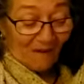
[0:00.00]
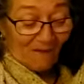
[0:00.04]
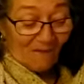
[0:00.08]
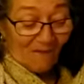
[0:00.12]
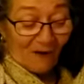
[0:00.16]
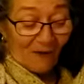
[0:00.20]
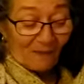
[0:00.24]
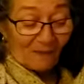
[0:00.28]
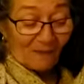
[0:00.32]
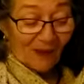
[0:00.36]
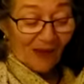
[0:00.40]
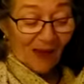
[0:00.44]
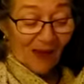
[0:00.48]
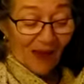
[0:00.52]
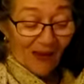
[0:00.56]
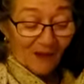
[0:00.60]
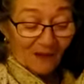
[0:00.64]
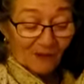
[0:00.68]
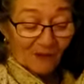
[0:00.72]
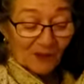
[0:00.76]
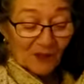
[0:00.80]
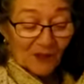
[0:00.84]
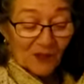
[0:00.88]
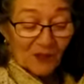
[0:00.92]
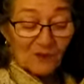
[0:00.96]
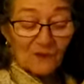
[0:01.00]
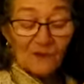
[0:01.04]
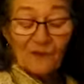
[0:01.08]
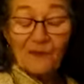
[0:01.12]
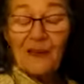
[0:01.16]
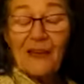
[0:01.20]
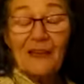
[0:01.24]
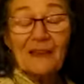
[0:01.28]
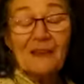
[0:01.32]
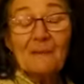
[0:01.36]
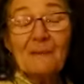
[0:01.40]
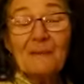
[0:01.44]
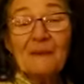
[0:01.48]
from the Irish who
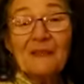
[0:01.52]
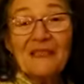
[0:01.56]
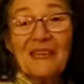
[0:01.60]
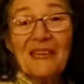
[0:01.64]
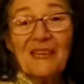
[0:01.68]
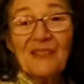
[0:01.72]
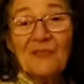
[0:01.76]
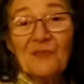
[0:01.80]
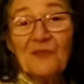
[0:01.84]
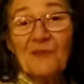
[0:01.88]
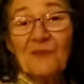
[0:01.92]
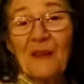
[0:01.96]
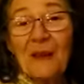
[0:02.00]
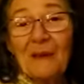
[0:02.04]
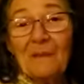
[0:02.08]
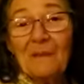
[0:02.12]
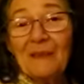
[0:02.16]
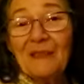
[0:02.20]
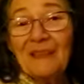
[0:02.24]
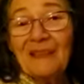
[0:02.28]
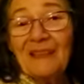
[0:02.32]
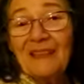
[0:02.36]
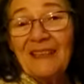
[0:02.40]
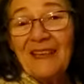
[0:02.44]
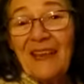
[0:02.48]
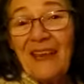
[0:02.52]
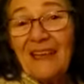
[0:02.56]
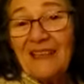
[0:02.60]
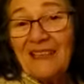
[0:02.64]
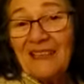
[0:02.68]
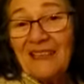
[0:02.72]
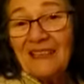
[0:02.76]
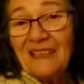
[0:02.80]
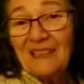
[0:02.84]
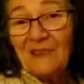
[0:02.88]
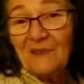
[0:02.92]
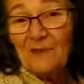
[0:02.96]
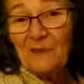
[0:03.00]
fled the potato famine in the
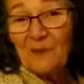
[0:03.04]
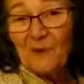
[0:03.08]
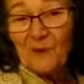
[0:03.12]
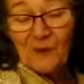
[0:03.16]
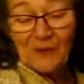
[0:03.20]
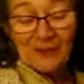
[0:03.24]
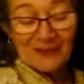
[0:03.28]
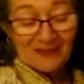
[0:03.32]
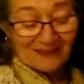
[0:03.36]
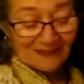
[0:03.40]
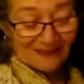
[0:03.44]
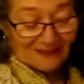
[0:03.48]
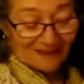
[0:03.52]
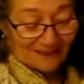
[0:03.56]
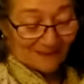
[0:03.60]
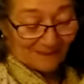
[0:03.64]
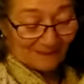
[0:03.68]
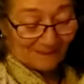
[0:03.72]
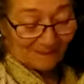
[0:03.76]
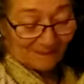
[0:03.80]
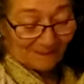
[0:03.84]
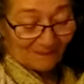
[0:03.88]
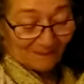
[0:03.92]
1840s.